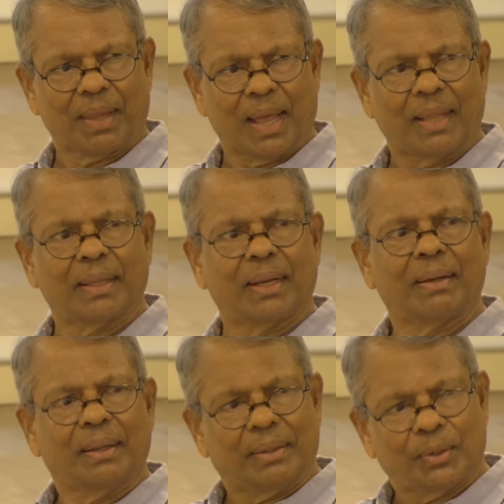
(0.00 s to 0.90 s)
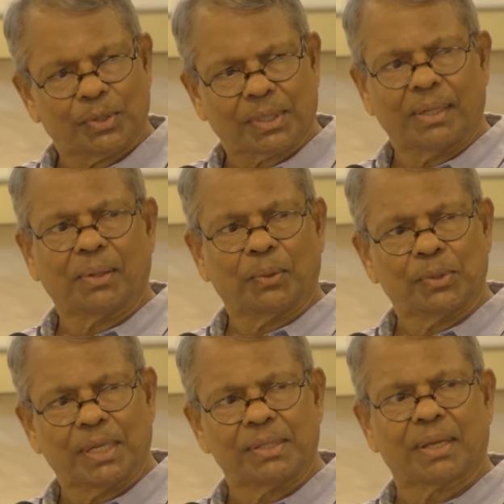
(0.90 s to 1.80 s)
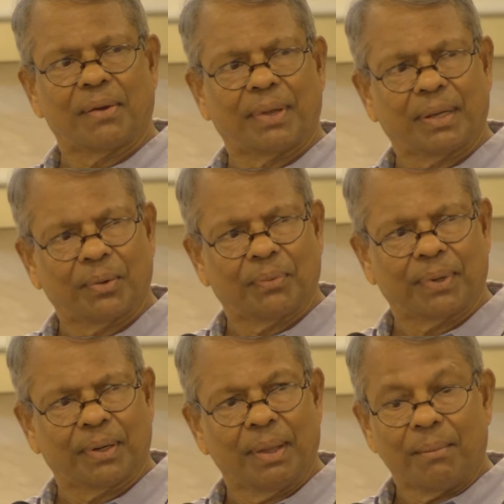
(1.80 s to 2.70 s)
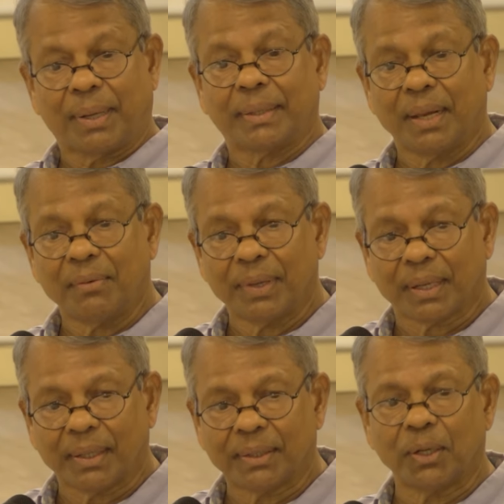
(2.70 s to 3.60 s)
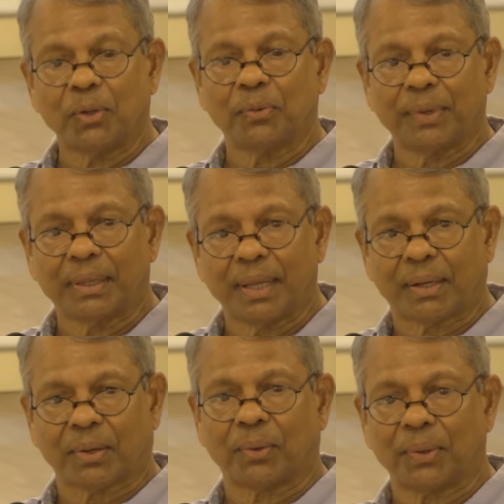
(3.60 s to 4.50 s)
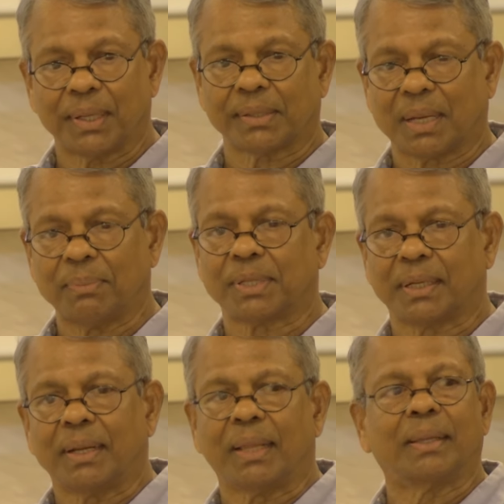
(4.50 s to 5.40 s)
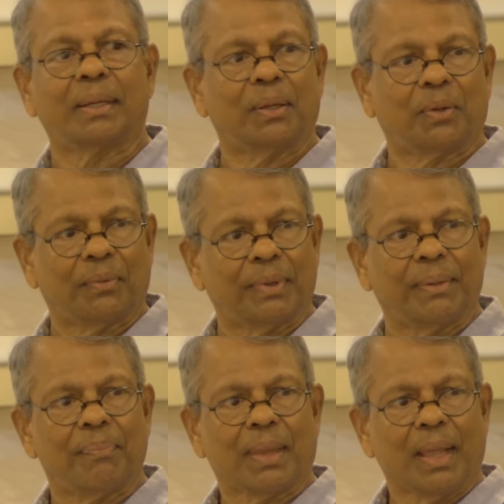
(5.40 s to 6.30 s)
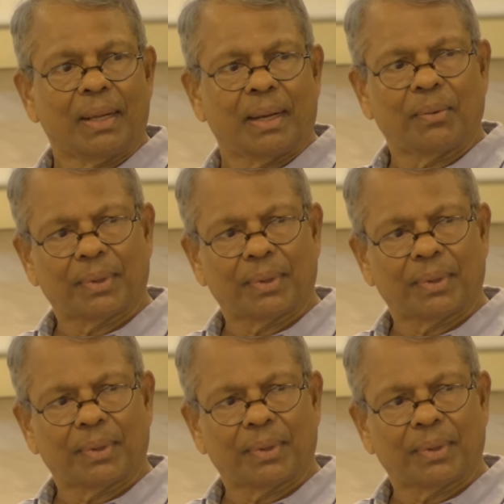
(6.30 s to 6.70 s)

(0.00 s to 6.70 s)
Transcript: And then those conclusions are very often, but then we continue with that wrong assumption, and then, Now,